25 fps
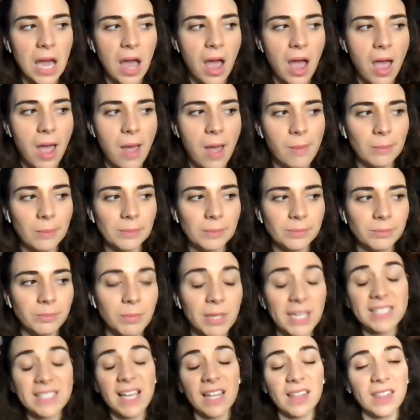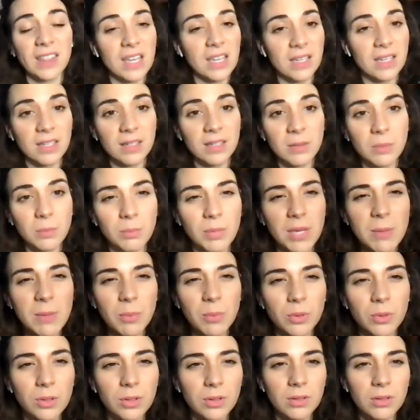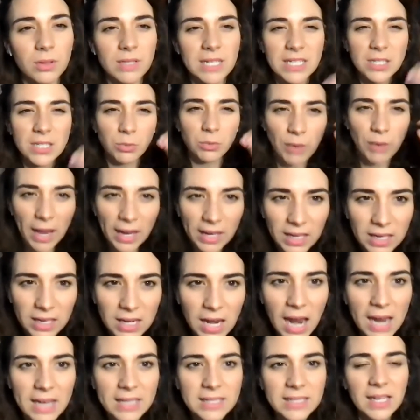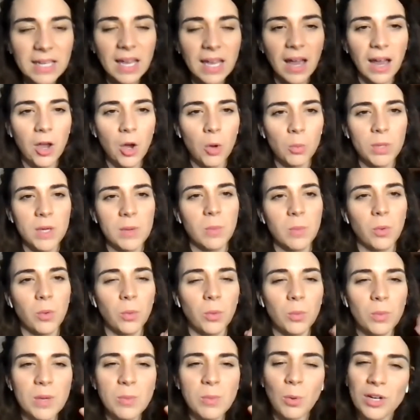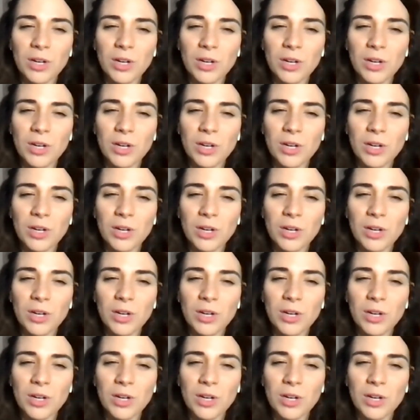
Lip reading: because I think people need to recognize it. I hope people will be